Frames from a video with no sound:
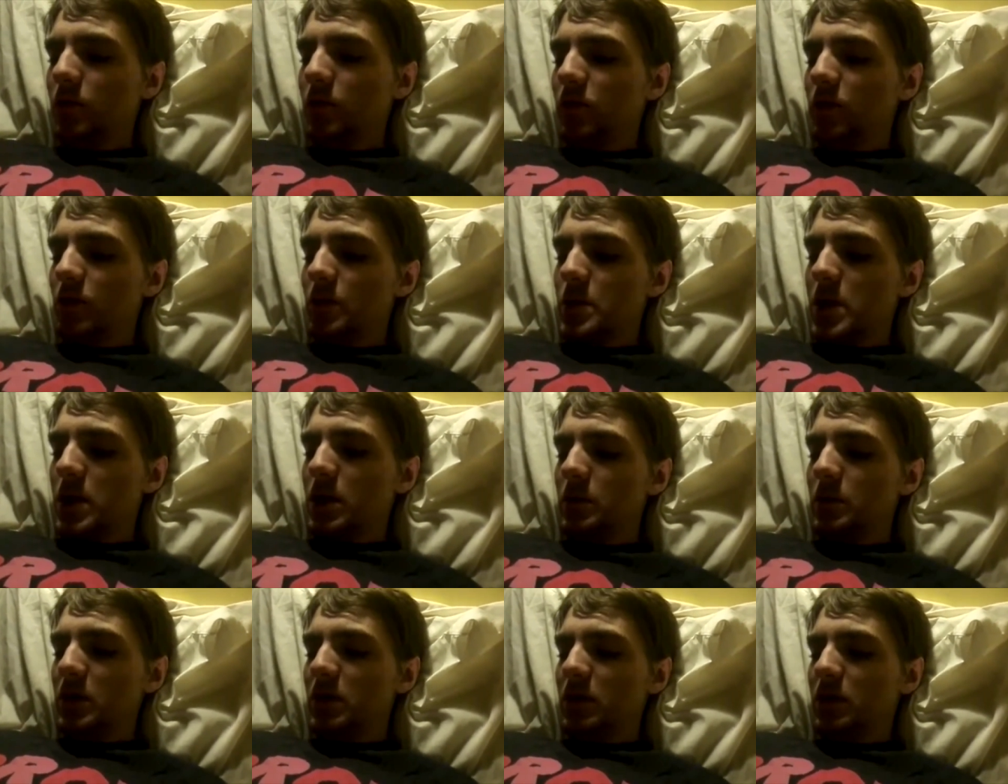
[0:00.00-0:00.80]

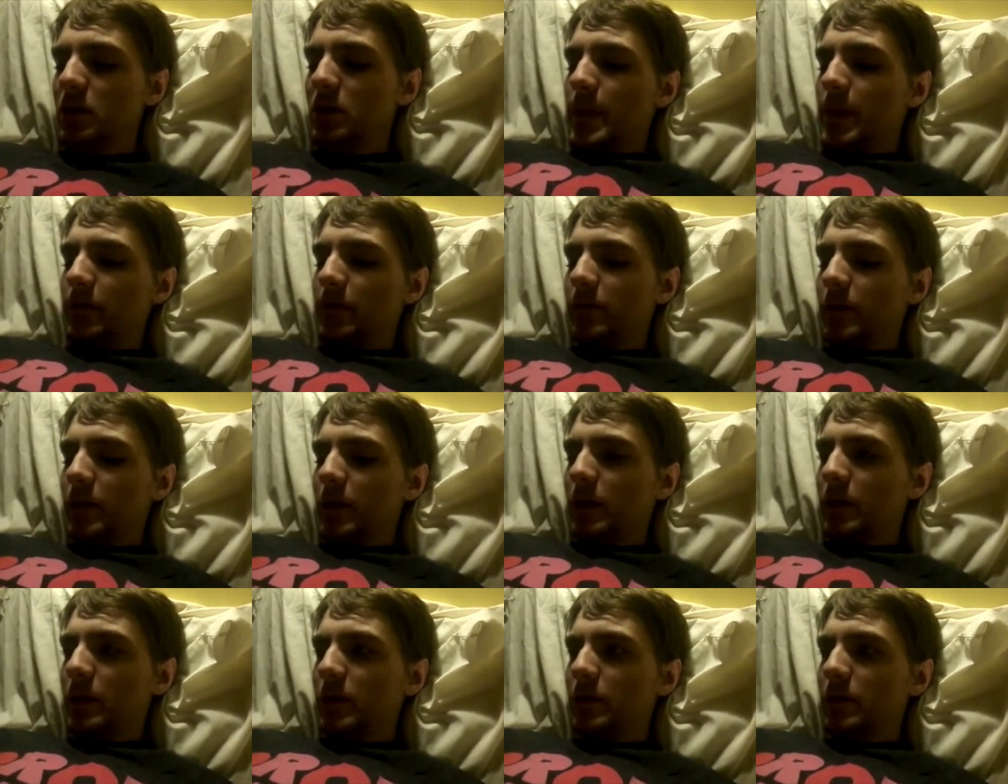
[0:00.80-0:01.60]
reminded me of
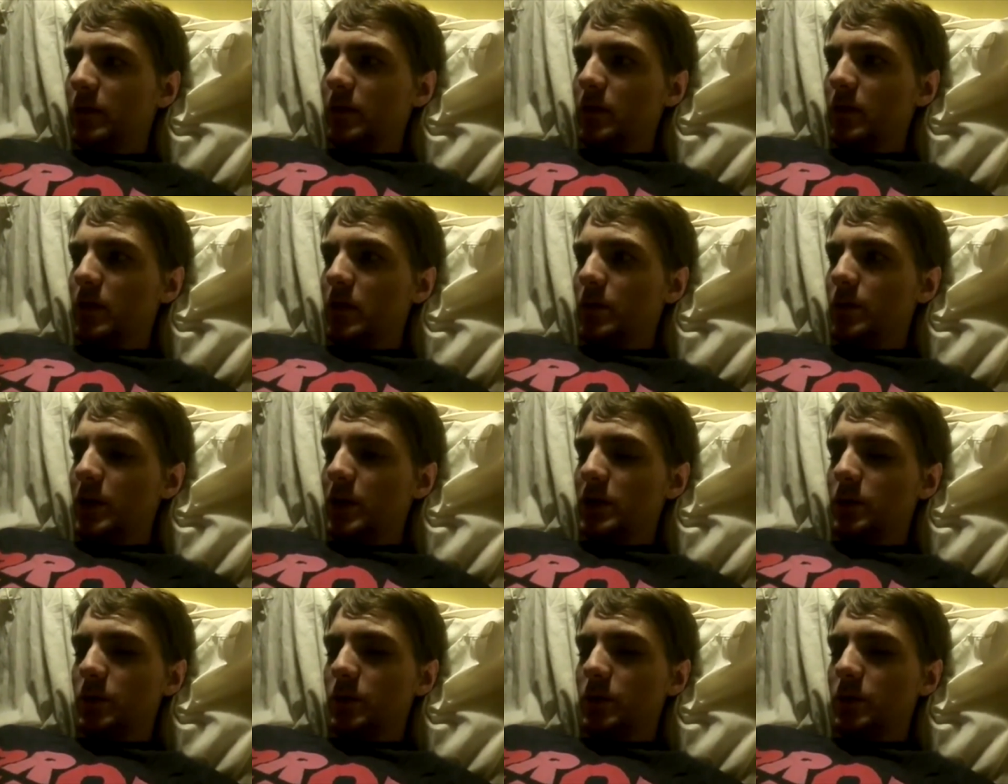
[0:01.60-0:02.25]
like a mix